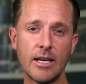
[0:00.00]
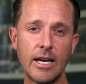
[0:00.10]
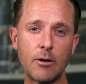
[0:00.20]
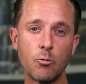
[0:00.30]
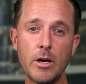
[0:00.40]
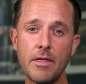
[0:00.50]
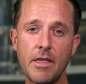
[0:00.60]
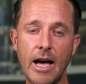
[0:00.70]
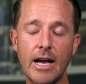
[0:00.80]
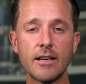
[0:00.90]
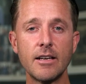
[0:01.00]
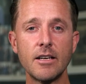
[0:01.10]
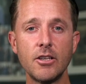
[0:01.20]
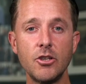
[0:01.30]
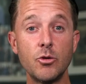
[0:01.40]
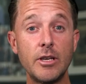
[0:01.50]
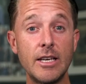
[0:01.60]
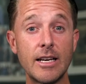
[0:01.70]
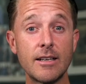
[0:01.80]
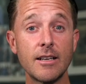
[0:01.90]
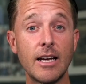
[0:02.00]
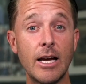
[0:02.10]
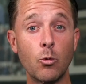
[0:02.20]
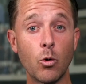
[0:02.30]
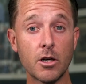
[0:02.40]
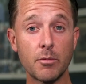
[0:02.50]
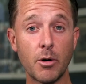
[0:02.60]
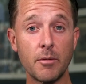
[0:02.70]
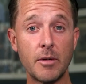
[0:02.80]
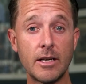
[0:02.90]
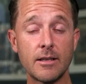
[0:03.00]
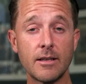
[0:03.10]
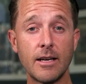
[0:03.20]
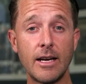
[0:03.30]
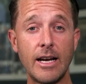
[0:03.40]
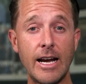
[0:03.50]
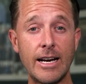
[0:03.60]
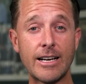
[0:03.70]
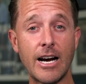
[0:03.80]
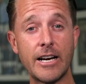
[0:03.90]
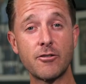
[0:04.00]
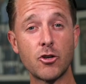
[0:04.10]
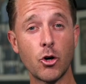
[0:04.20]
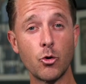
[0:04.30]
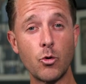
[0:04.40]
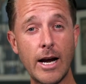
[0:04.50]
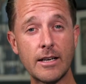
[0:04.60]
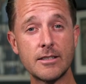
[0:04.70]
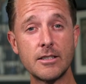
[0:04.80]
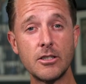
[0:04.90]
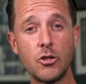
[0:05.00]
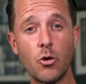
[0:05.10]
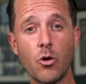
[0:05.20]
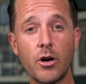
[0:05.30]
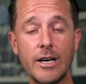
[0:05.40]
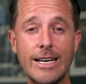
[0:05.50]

And with that, you get a work permit, and it kind of corrects your